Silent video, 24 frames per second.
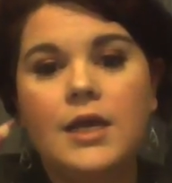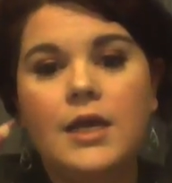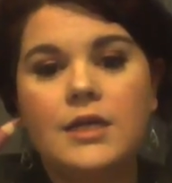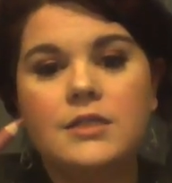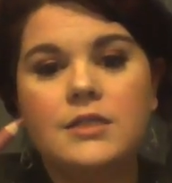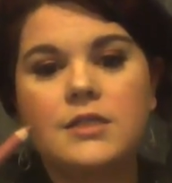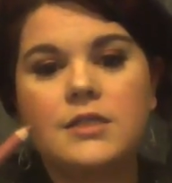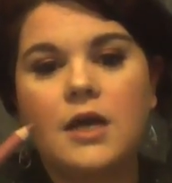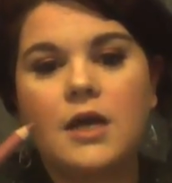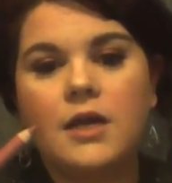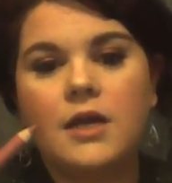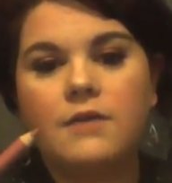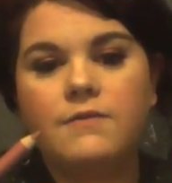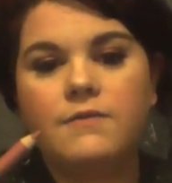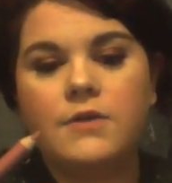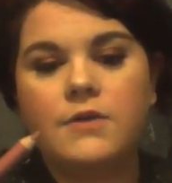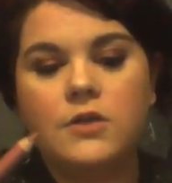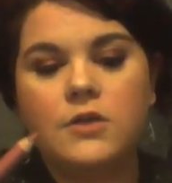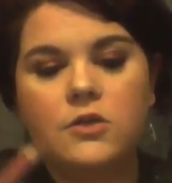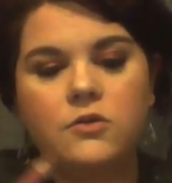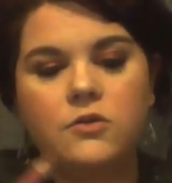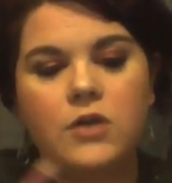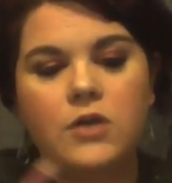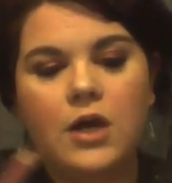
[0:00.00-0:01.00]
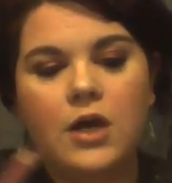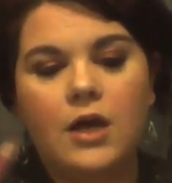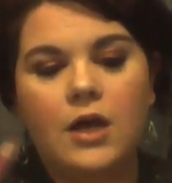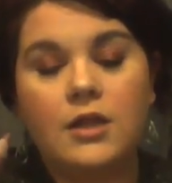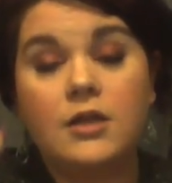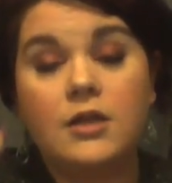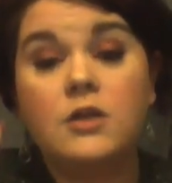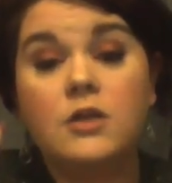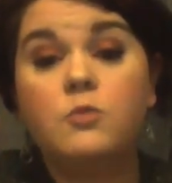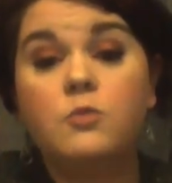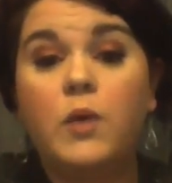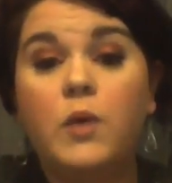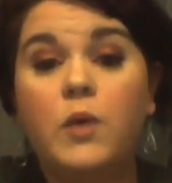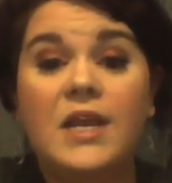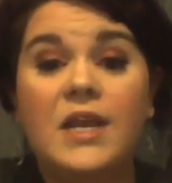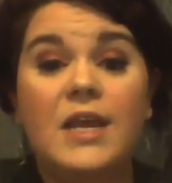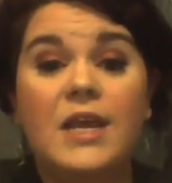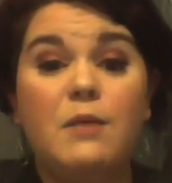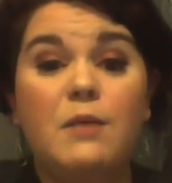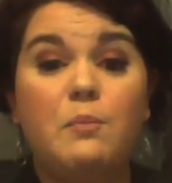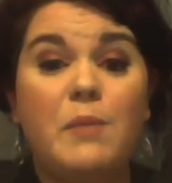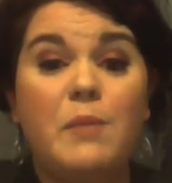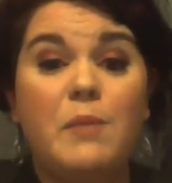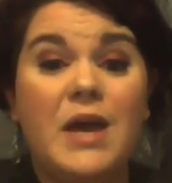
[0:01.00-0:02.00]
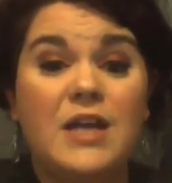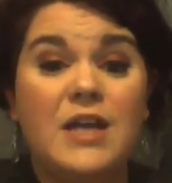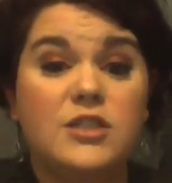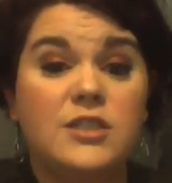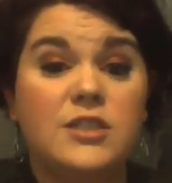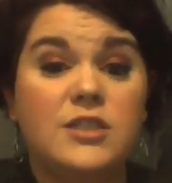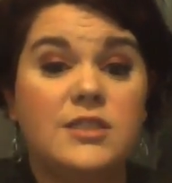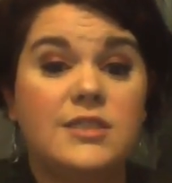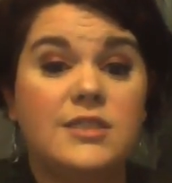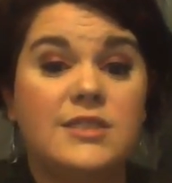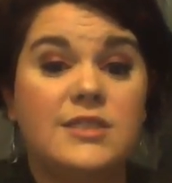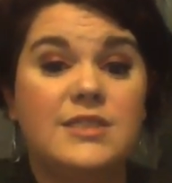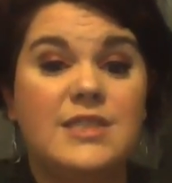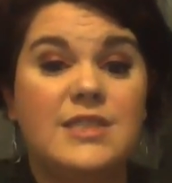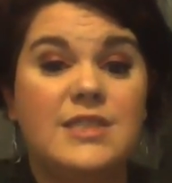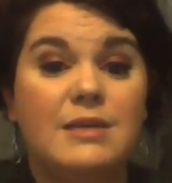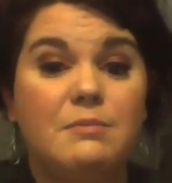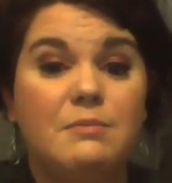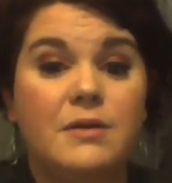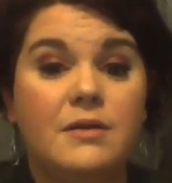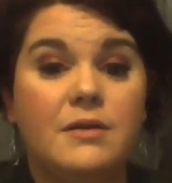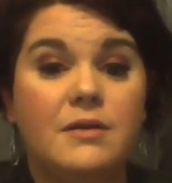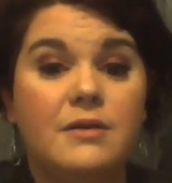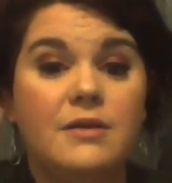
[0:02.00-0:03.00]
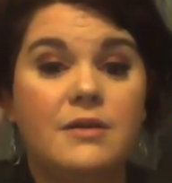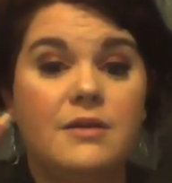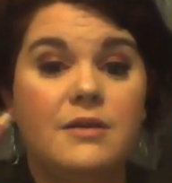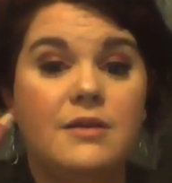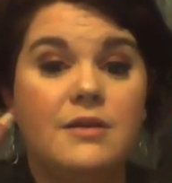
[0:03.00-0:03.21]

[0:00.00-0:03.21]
It's kind of a nude color, but it matches the